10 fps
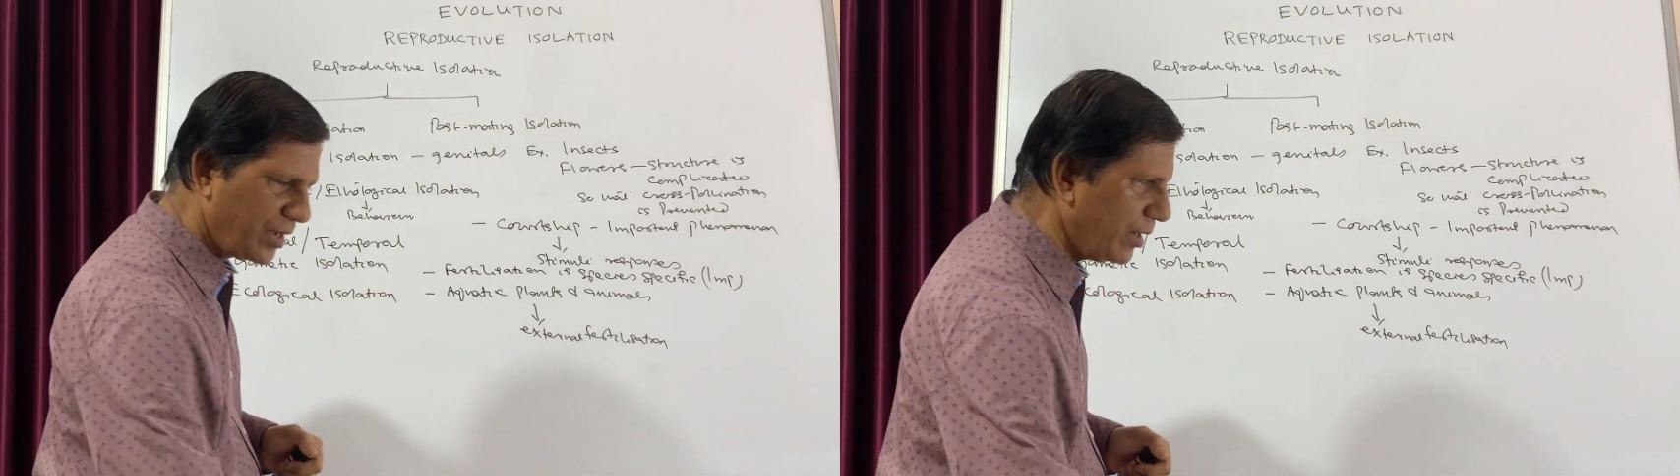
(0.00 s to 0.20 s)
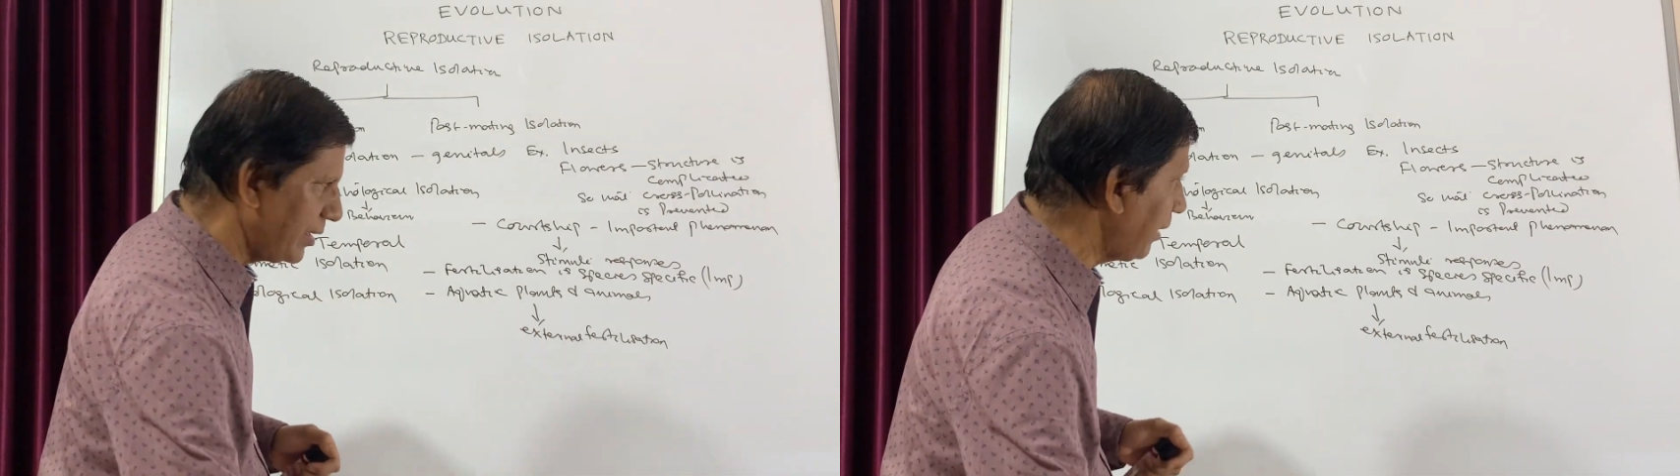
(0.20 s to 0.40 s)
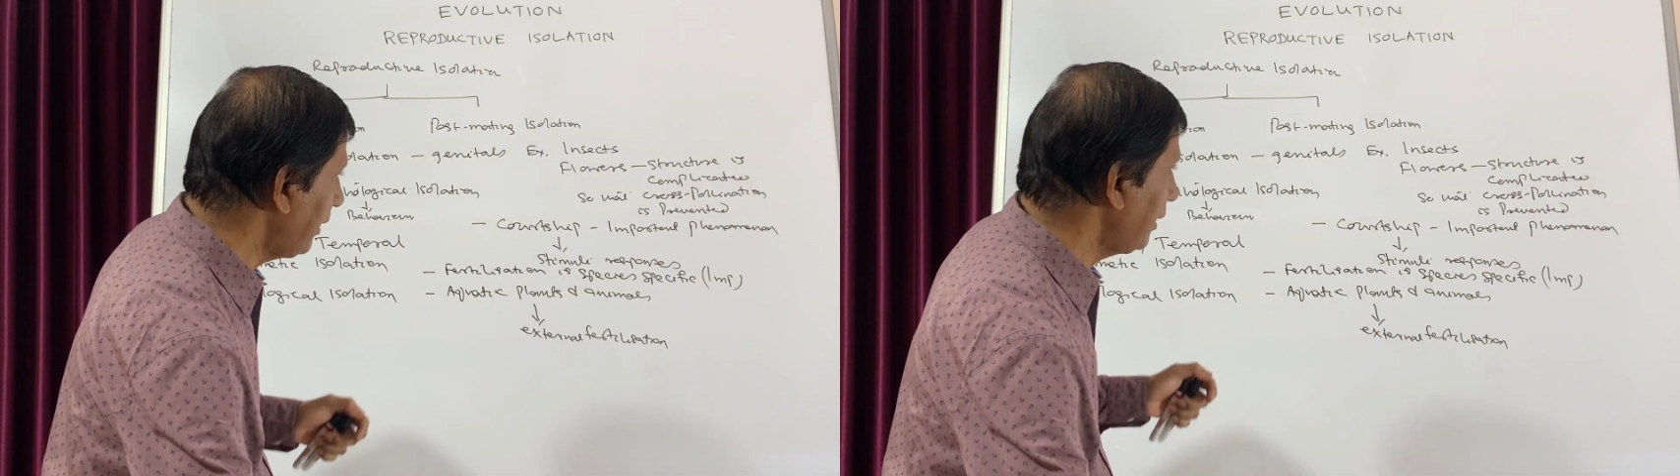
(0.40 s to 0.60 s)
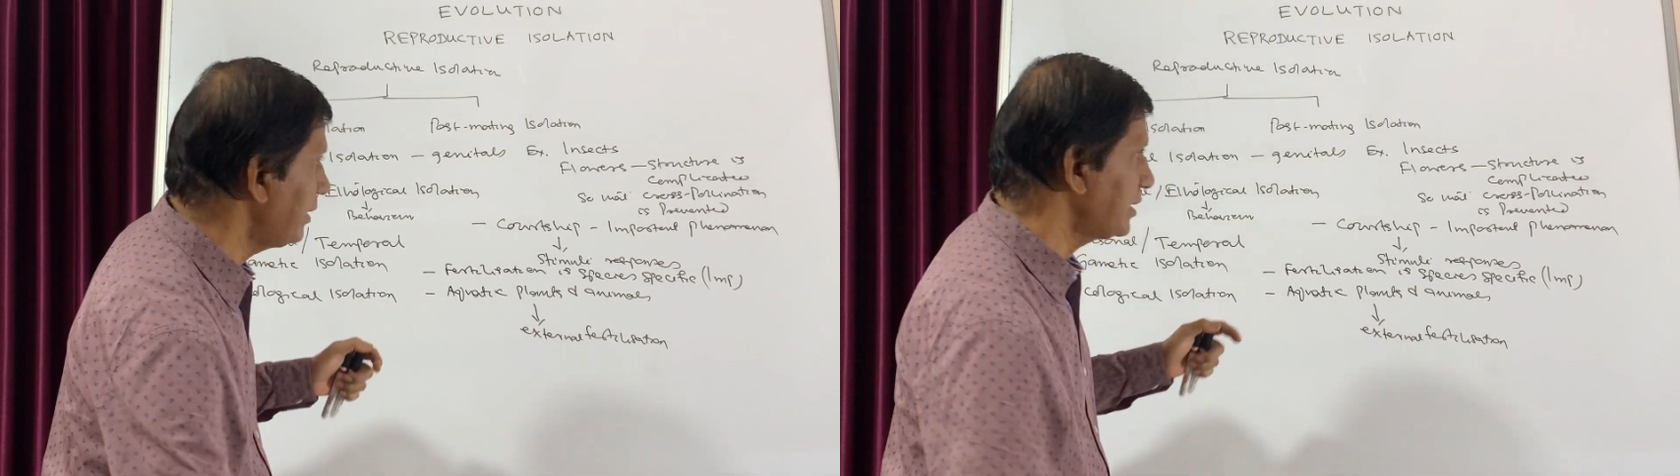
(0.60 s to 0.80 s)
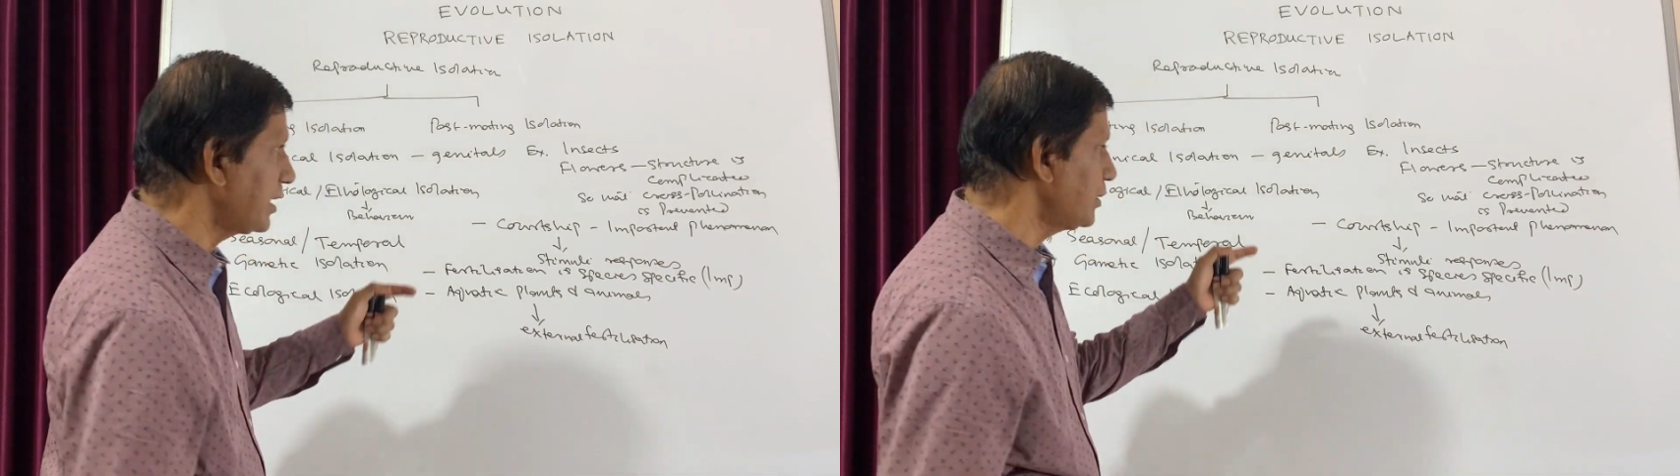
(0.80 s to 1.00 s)
Now let
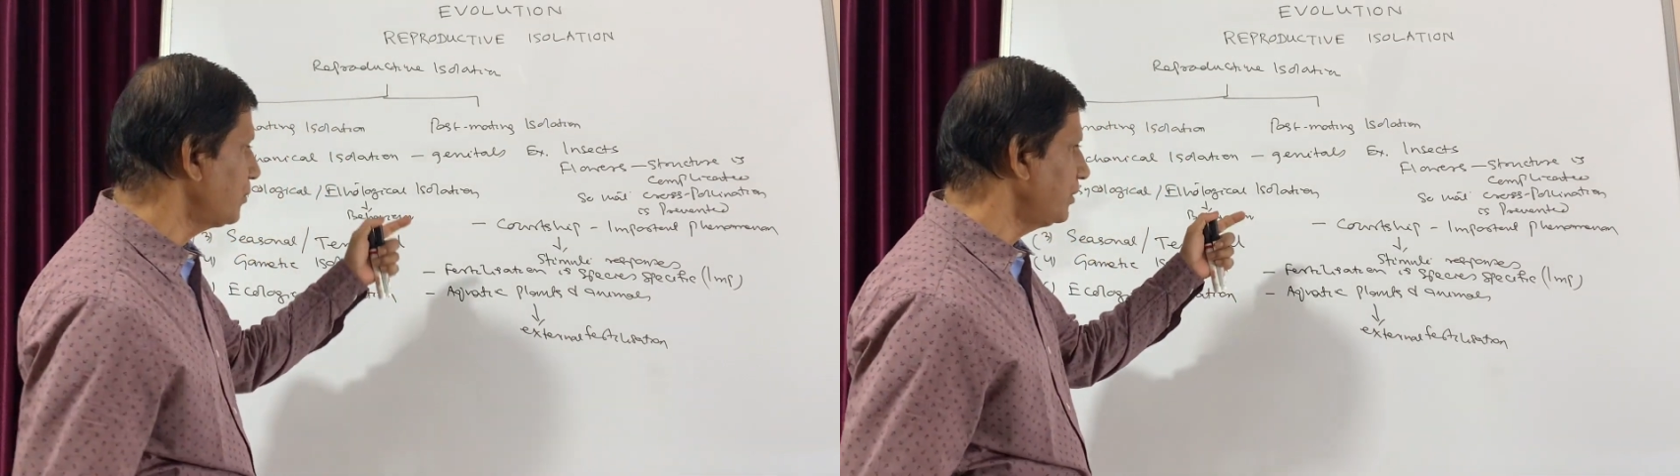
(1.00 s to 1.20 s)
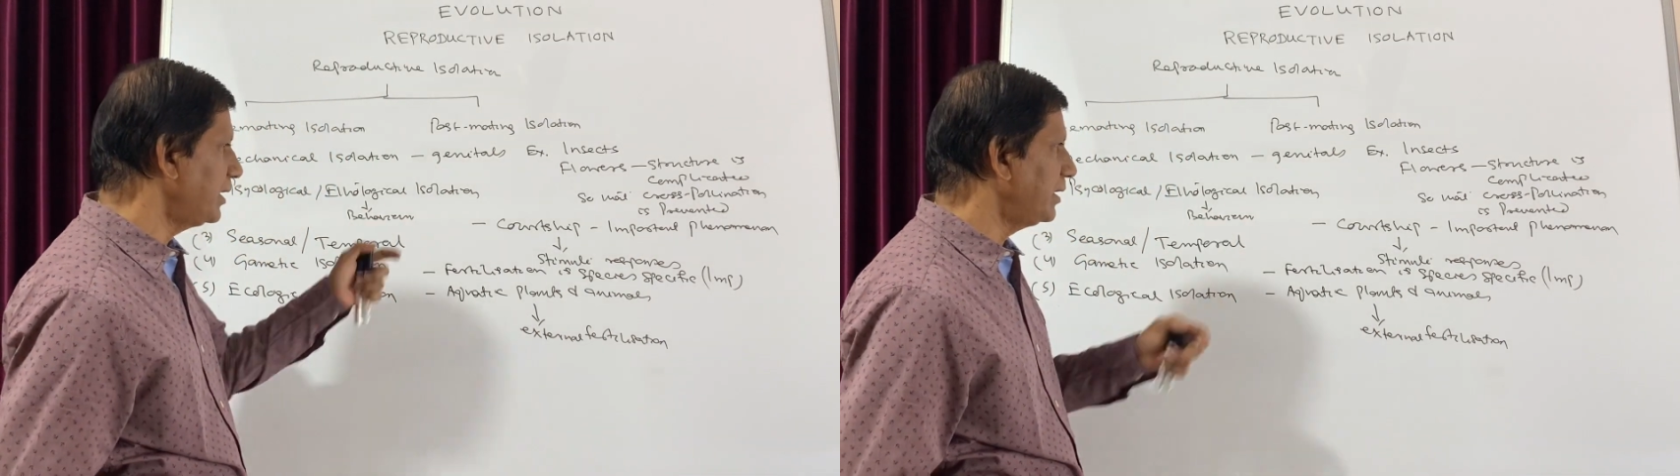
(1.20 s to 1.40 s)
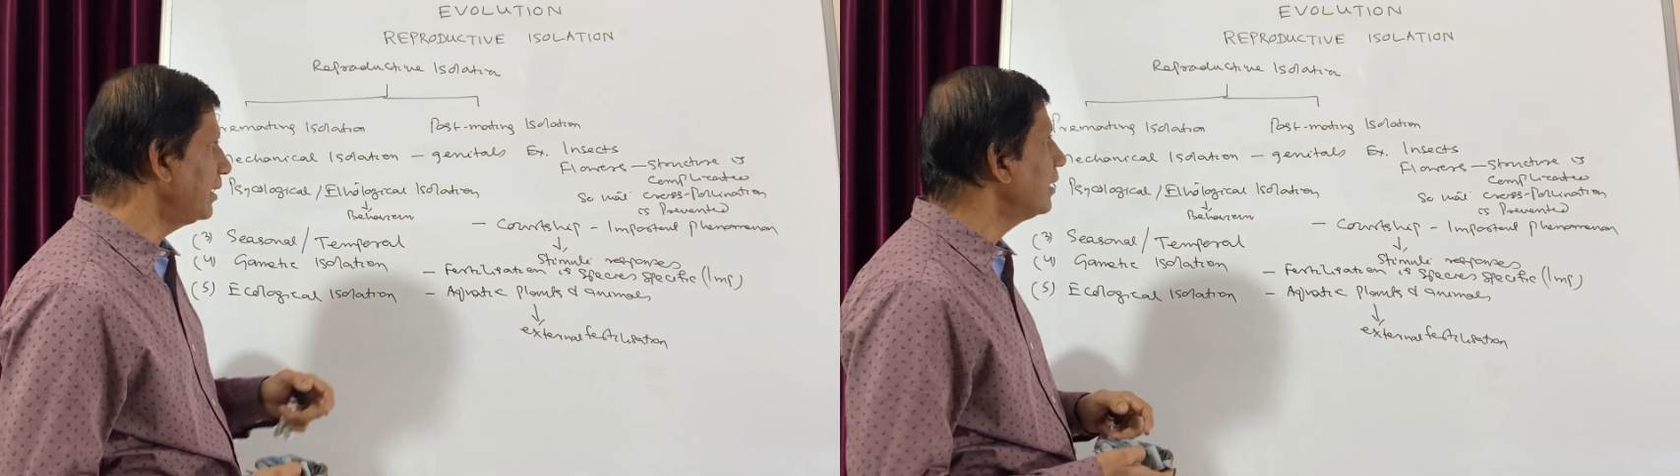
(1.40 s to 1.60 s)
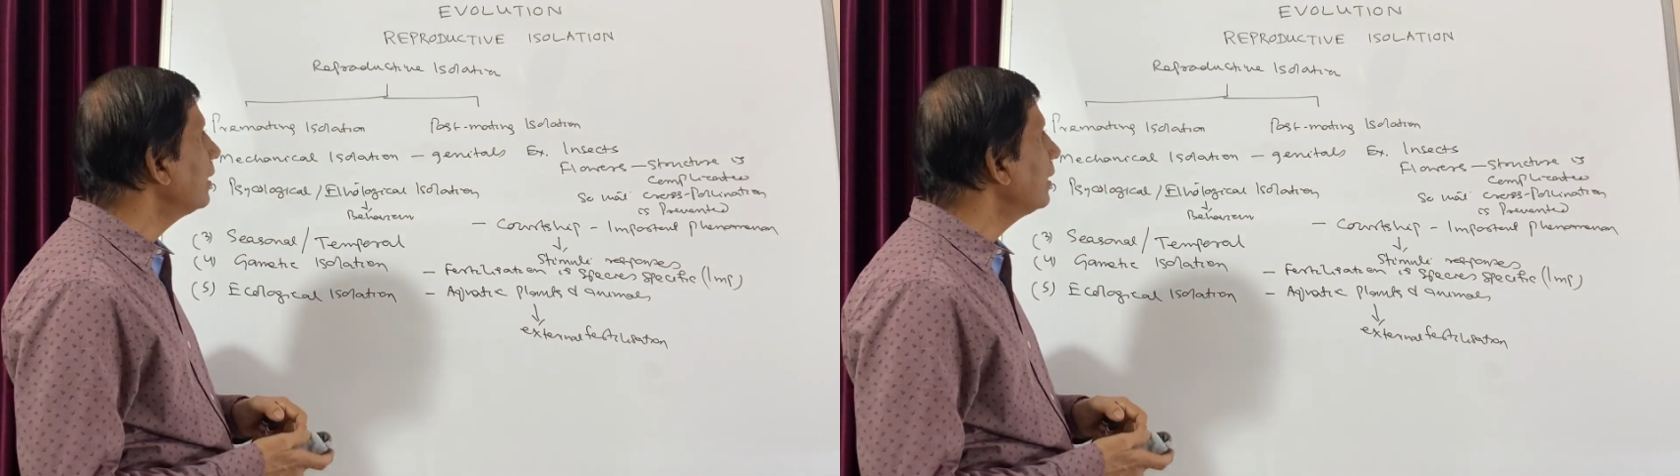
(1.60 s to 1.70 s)
us come to the